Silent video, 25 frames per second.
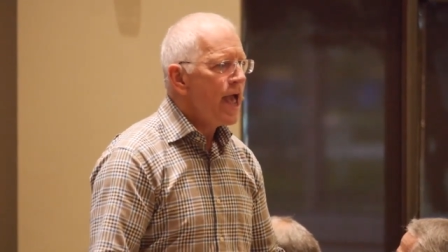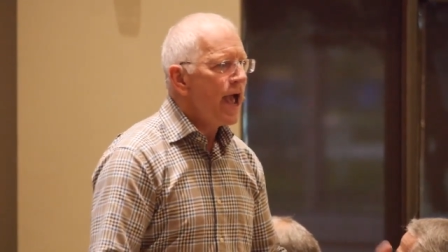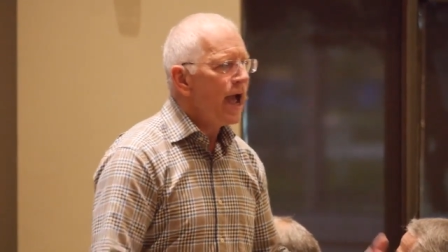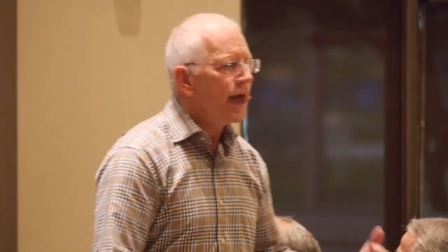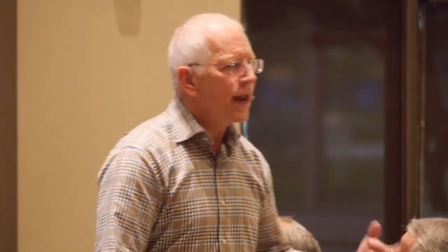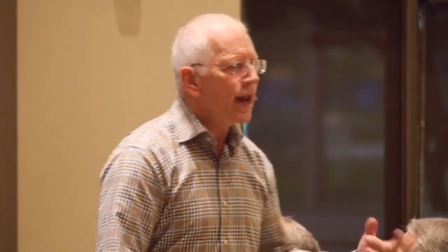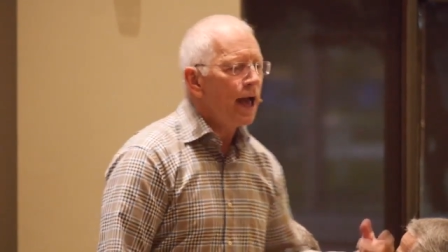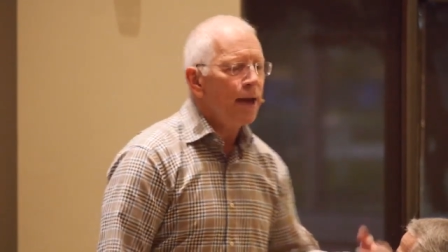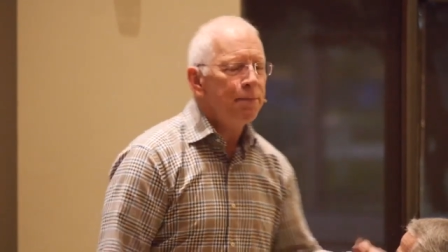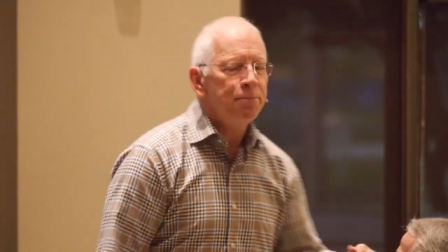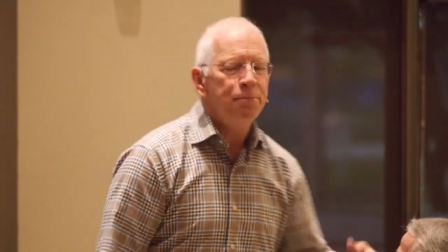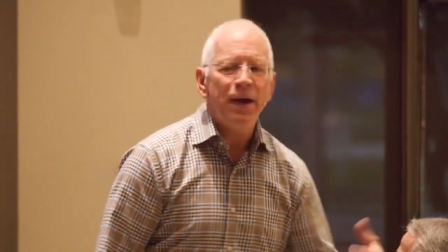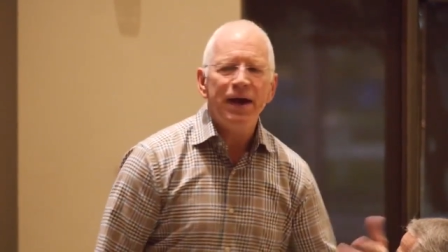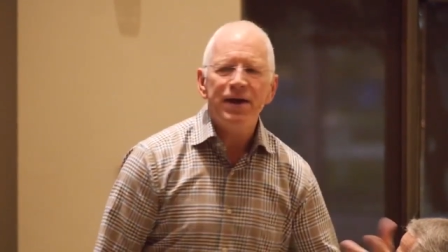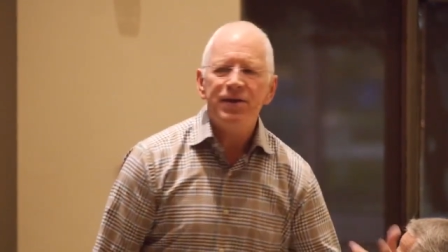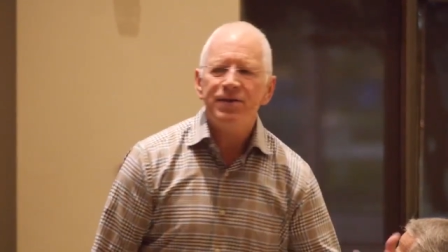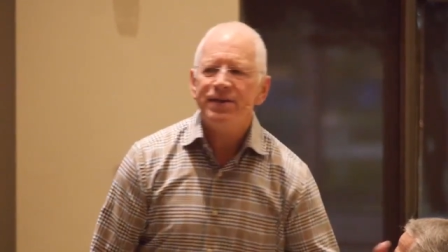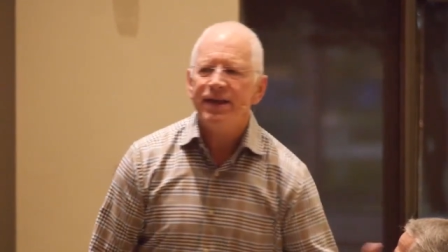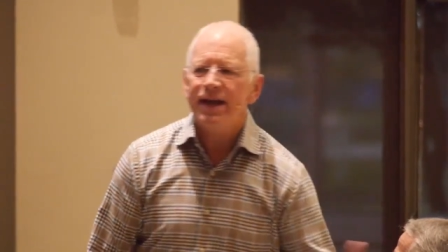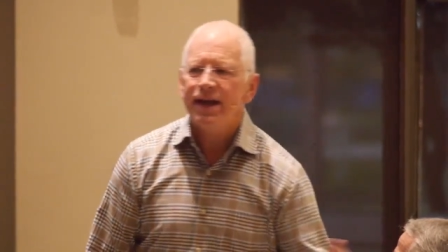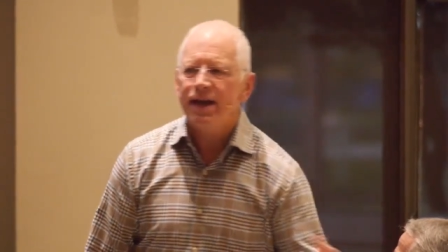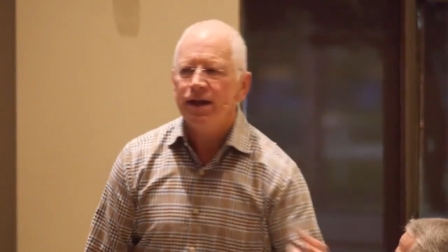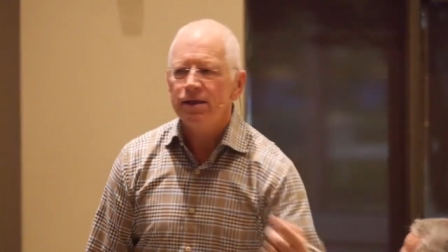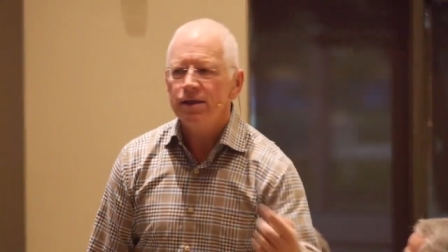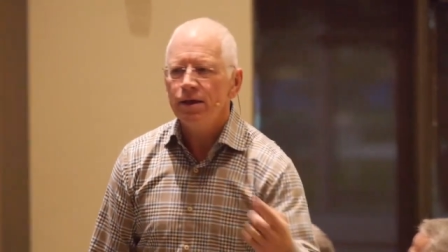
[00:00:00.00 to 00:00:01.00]
And I
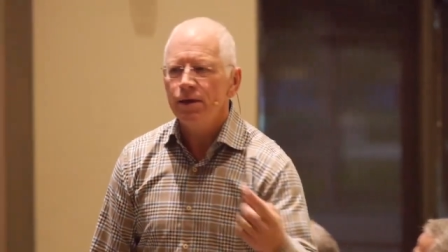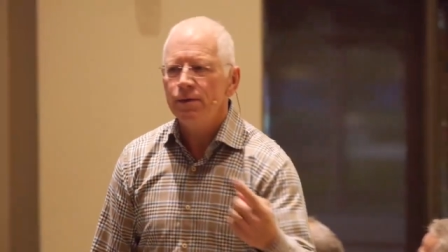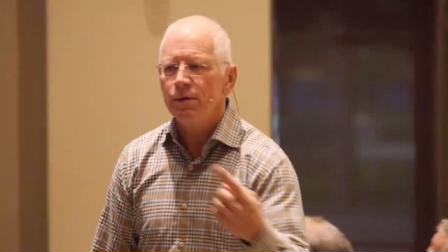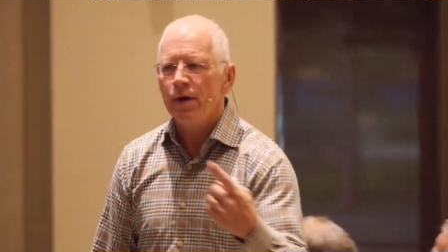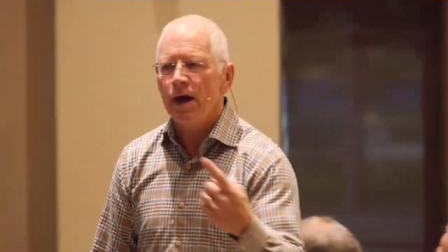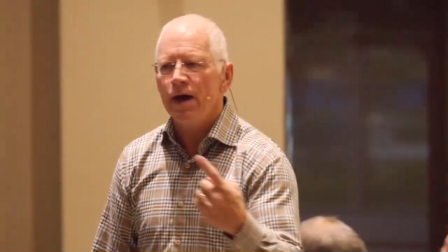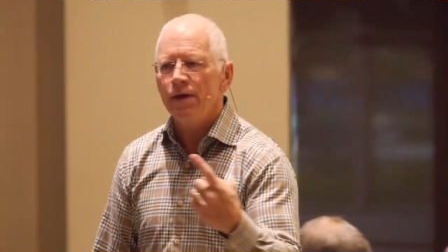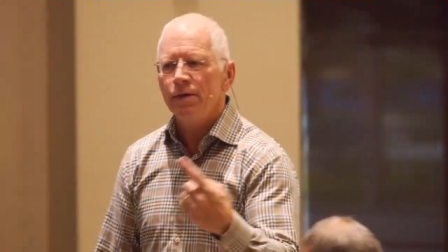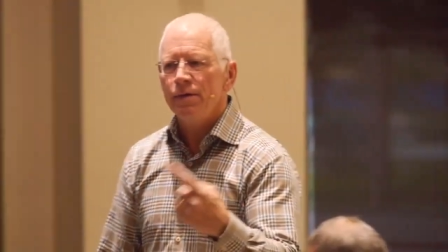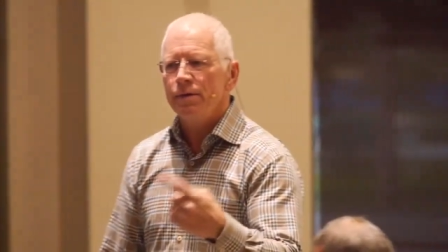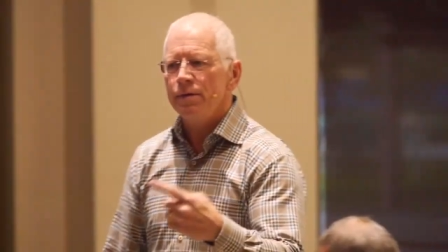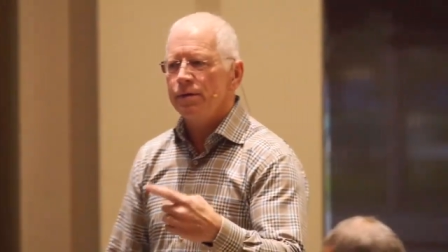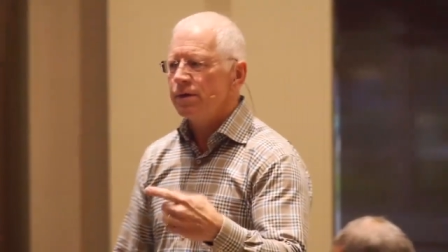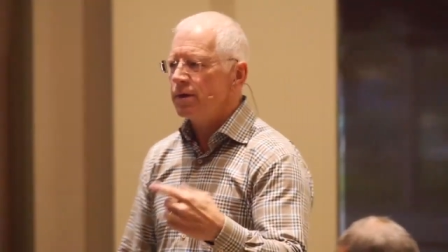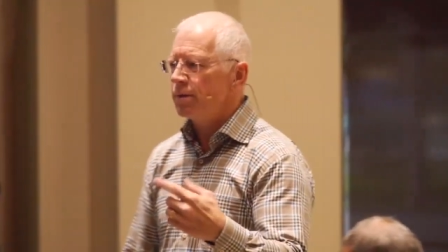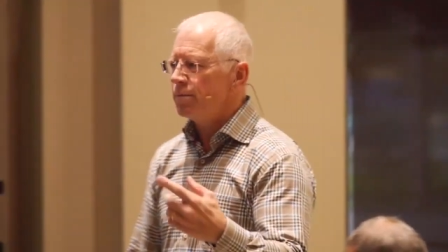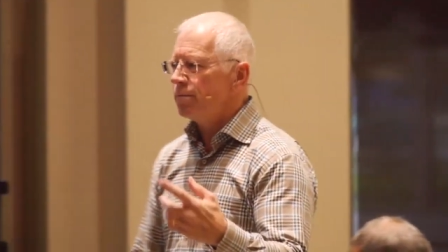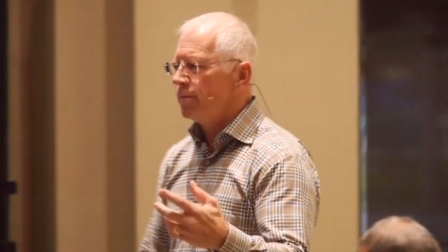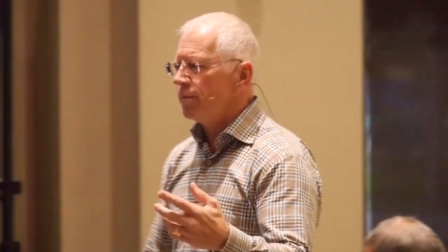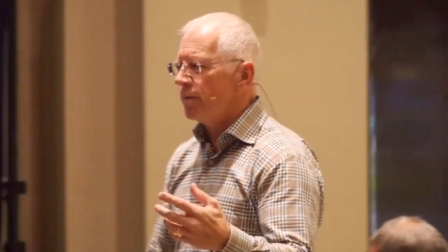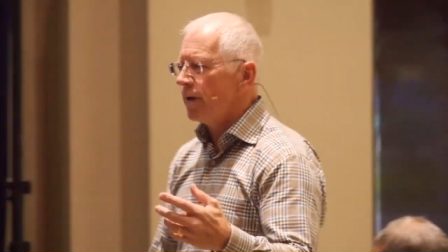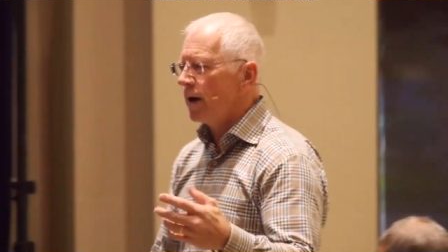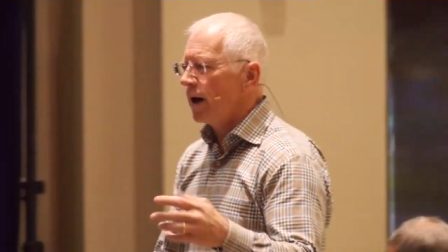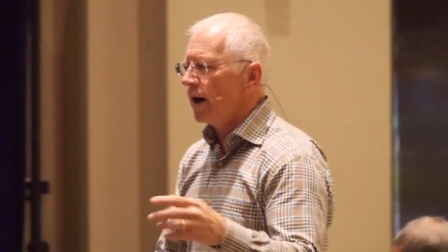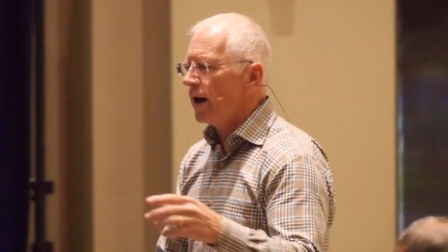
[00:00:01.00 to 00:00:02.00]
based that on the on the
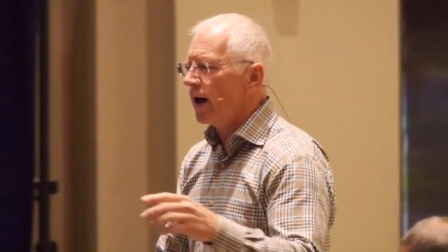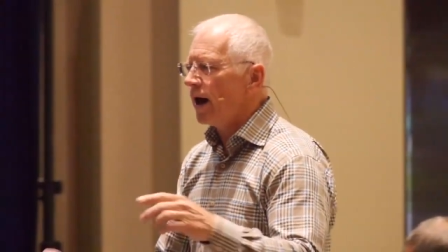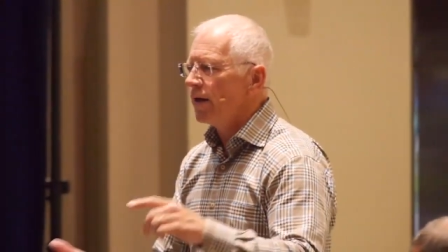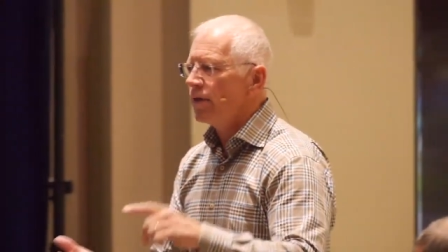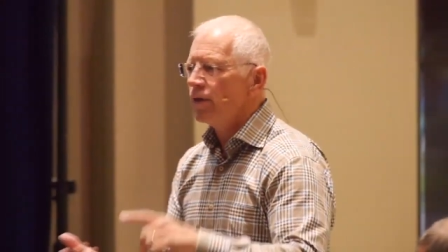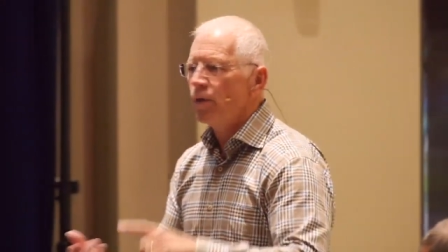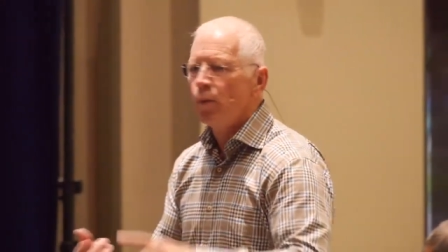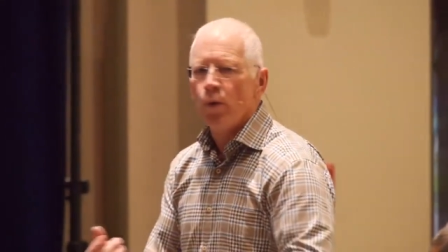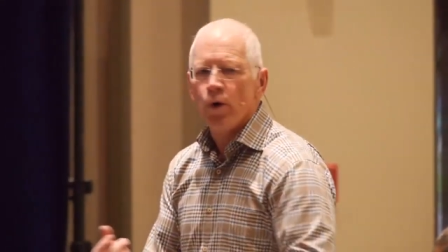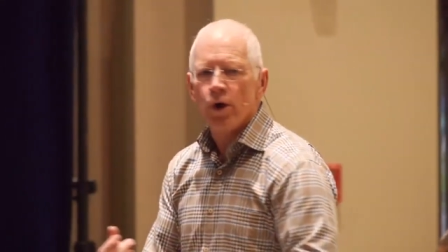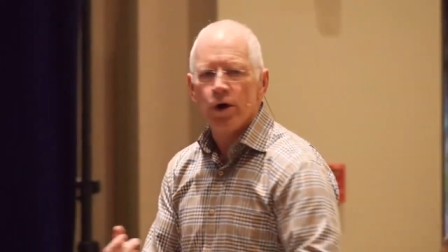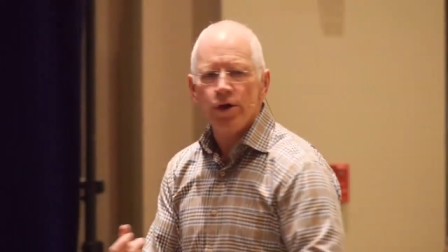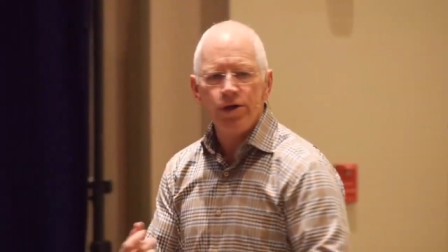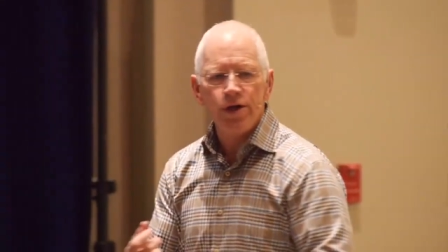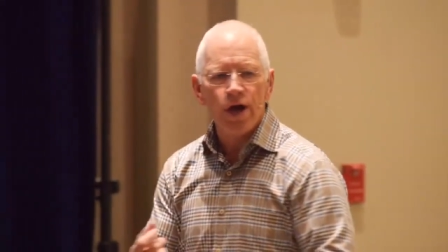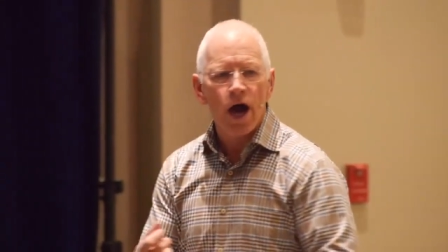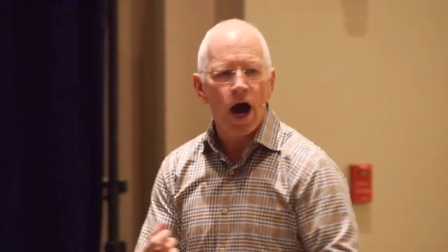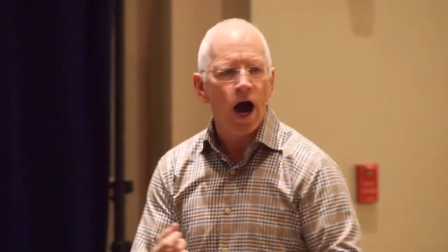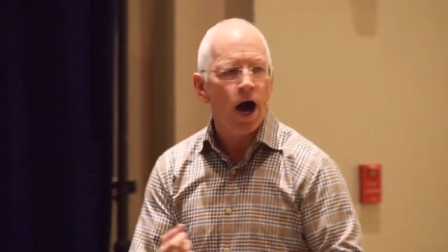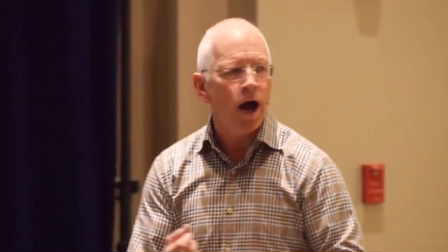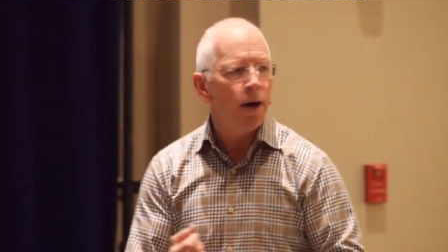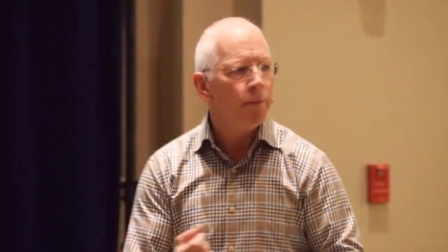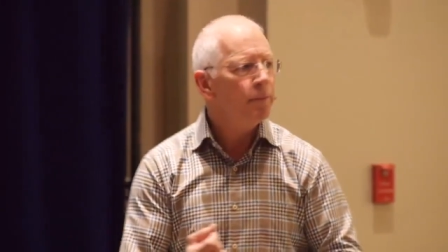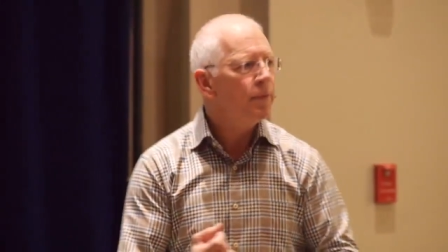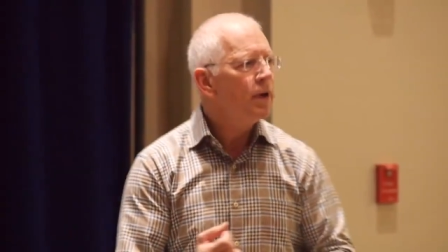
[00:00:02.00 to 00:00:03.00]
uh, on the word
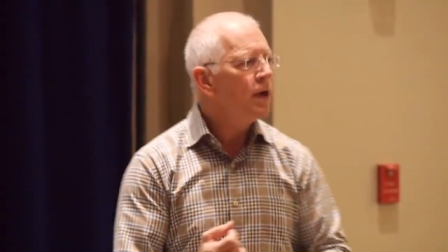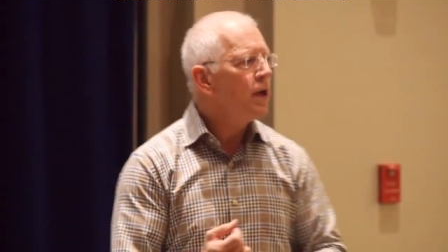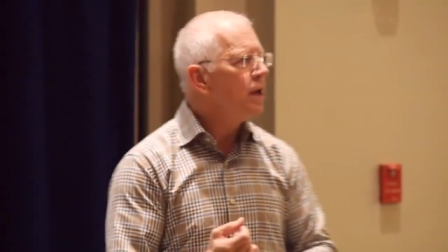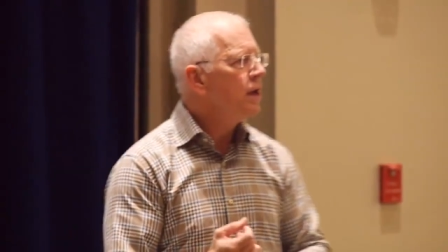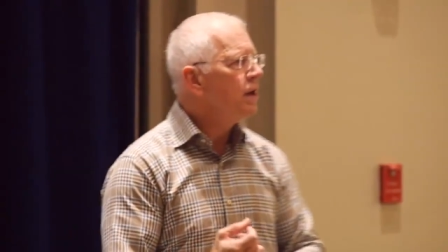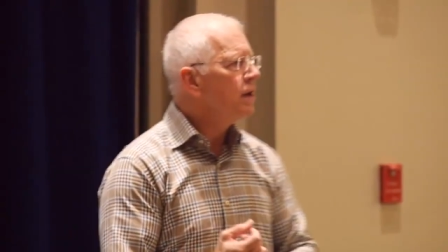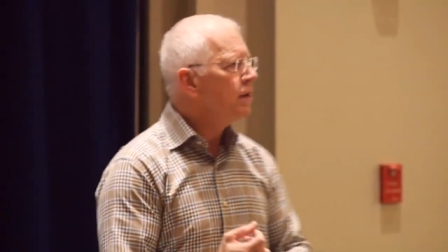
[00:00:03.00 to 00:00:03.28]
yom